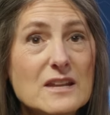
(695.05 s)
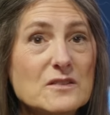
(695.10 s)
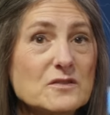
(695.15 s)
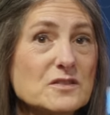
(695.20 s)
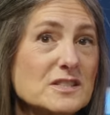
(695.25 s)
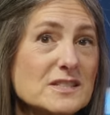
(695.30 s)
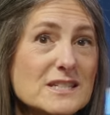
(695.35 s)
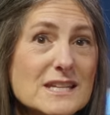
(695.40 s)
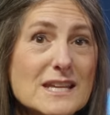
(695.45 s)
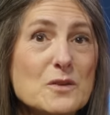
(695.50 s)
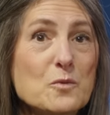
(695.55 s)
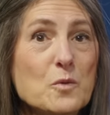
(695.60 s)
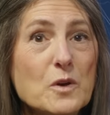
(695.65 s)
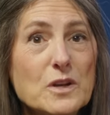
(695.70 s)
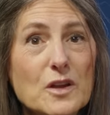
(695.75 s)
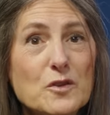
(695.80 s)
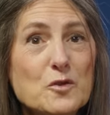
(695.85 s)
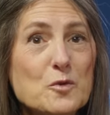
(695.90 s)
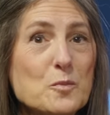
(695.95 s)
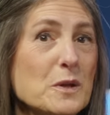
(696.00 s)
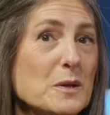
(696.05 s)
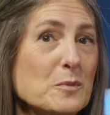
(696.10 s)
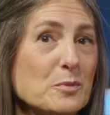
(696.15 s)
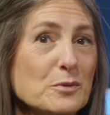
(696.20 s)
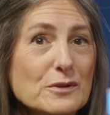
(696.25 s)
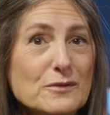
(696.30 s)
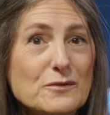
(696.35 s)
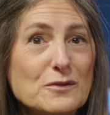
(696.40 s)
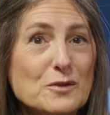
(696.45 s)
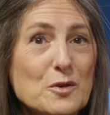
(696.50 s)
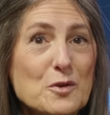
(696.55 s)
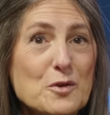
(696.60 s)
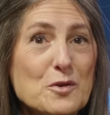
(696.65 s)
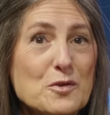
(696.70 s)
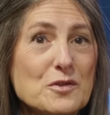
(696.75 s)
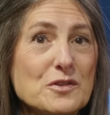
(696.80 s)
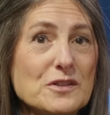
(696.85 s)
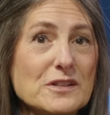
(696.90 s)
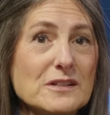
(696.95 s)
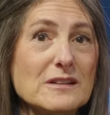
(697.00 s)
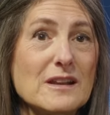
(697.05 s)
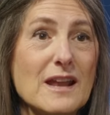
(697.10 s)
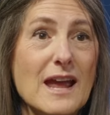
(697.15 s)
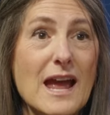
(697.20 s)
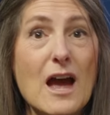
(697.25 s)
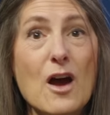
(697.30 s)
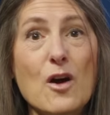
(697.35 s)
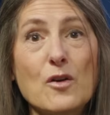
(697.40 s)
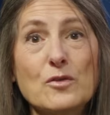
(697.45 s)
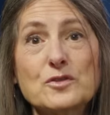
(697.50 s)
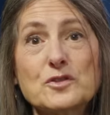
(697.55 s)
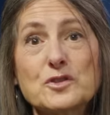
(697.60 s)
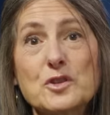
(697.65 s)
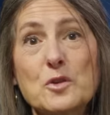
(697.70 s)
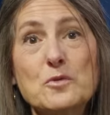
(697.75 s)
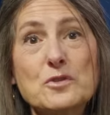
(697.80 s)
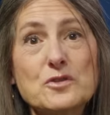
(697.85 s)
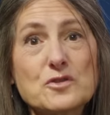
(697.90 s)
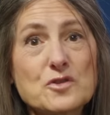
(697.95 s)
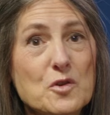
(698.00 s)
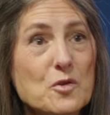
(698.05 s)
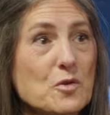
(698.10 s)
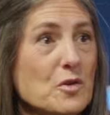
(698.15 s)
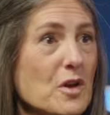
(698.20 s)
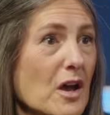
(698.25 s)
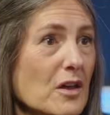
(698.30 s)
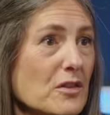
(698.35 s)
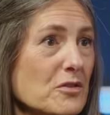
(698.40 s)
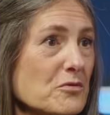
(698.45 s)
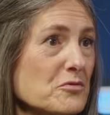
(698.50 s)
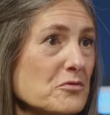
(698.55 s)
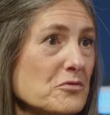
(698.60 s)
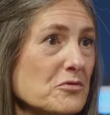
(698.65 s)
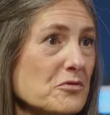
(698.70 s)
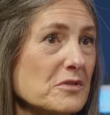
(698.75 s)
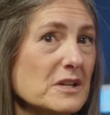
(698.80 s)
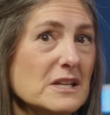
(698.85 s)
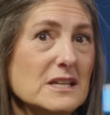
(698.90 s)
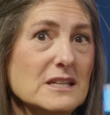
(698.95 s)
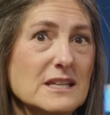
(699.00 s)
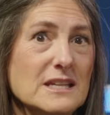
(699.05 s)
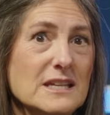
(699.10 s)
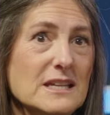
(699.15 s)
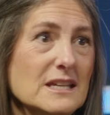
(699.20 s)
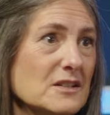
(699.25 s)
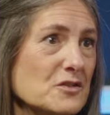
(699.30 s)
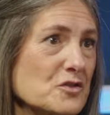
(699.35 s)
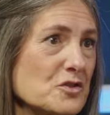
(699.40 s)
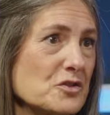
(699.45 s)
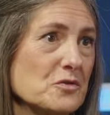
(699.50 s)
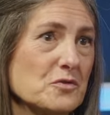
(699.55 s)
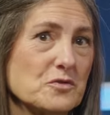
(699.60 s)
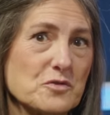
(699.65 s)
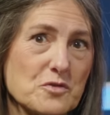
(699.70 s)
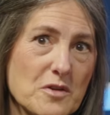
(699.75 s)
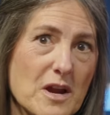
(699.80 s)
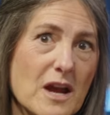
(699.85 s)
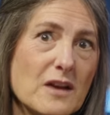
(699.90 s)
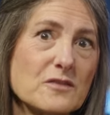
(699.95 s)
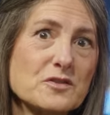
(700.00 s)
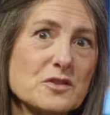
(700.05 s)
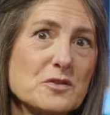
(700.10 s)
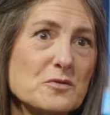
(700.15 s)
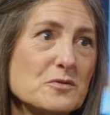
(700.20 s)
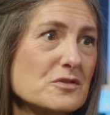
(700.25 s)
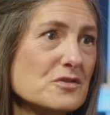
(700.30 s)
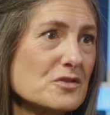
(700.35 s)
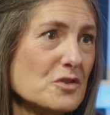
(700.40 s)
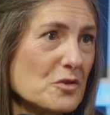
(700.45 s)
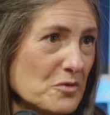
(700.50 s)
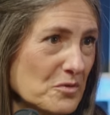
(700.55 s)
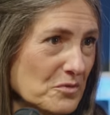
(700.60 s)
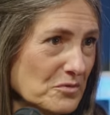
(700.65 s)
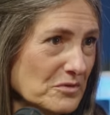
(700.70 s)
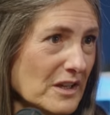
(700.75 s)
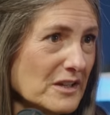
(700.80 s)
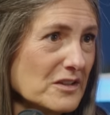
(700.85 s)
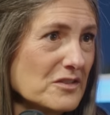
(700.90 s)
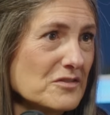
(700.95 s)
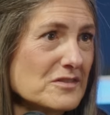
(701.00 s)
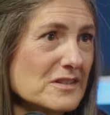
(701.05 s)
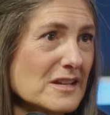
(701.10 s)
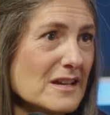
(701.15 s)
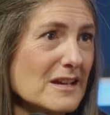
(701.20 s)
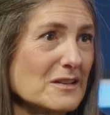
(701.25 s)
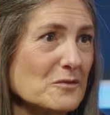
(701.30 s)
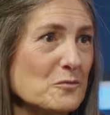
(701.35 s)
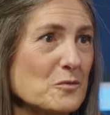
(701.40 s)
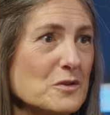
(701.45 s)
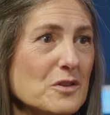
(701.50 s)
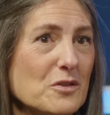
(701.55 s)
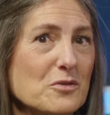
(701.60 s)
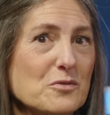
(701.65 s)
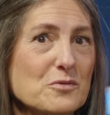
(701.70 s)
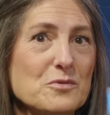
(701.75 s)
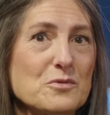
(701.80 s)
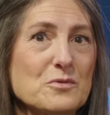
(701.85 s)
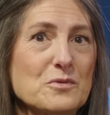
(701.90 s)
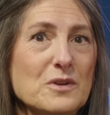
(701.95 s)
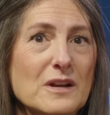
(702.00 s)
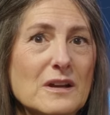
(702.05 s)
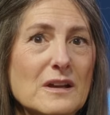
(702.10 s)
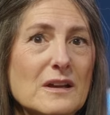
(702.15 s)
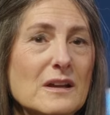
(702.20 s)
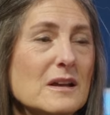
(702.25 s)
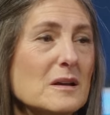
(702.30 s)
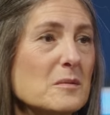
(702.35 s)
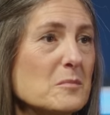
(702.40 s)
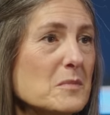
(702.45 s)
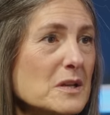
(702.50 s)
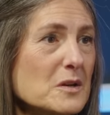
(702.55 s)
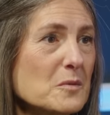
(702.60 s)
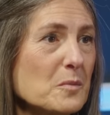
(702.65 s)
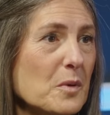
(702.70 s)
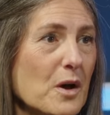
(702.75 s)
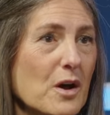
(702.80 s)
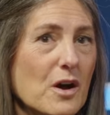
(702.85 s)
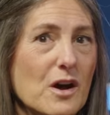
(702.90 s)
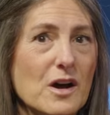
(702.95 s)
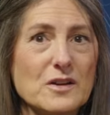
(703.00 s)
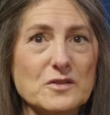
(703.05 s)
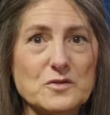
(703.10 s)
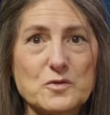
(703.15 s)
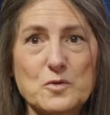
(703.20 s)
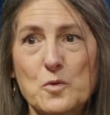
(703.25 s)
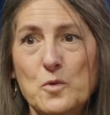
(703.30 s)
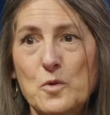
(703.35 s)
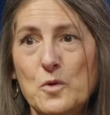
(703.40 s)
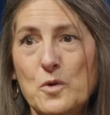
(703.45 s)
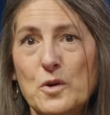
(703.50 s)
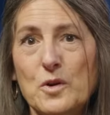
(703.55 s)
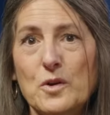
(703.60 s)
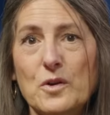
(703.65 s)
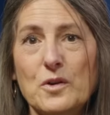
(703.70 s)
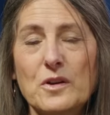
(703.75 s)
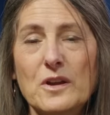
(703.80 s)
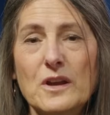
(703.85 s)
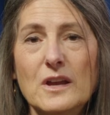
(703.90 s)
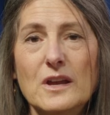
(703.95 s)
seeing what other people have learned and how so and so got through their ED issues or how so and so, like you said, went through menopause or